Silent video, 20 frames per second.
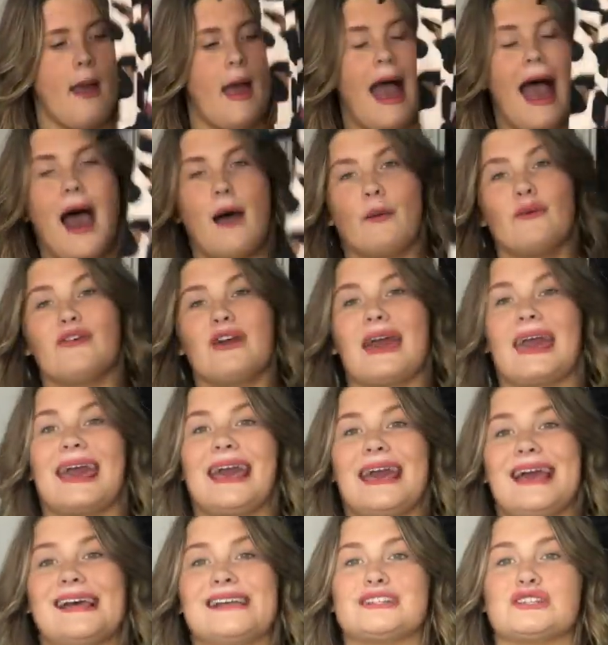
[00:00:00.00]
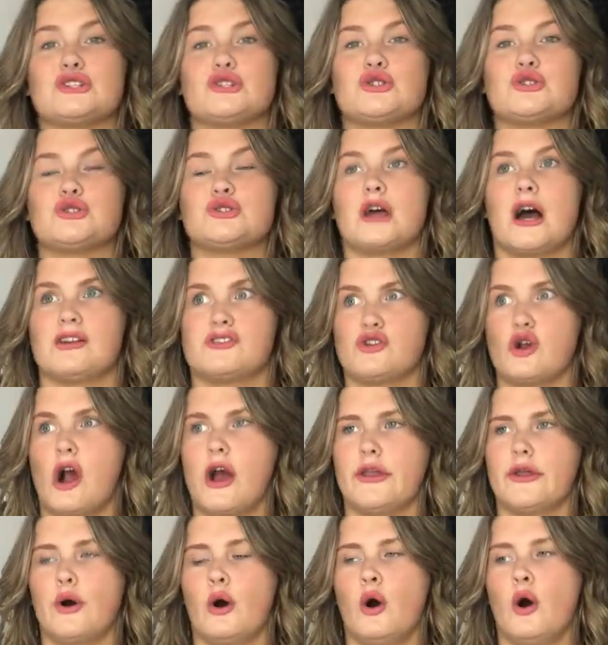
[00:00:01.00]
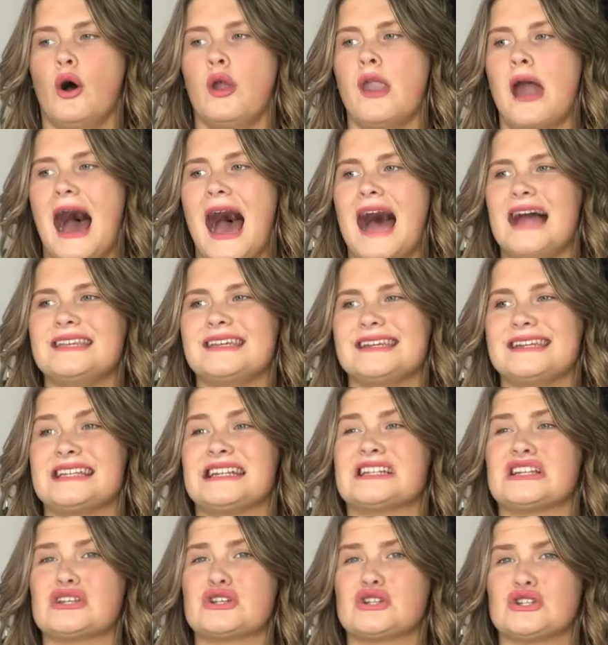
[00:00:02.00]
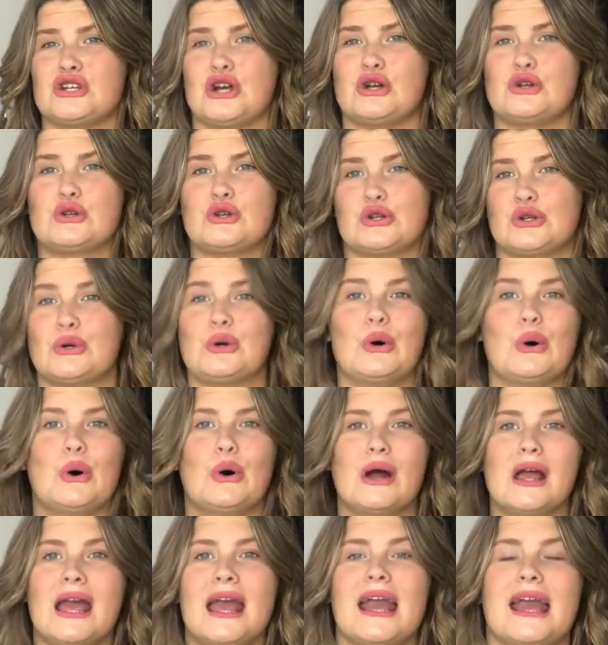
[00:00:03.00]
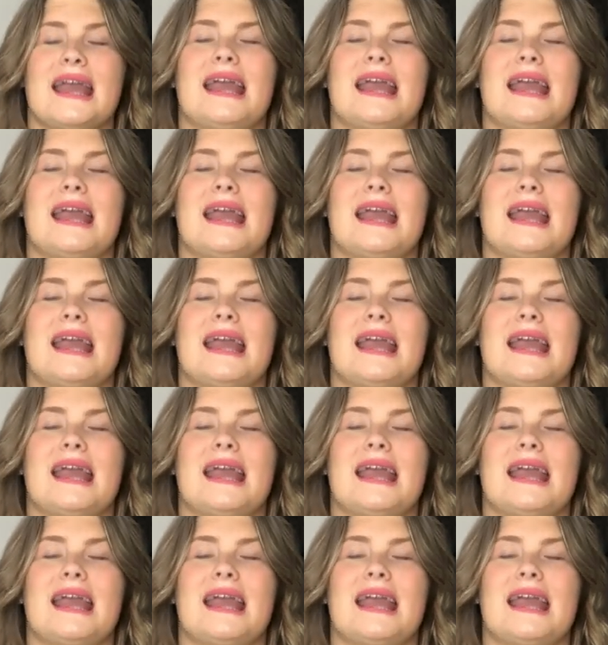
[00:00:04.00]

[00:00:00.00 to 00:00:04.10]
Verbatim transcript: However, it is, I've tried it on and it is so short.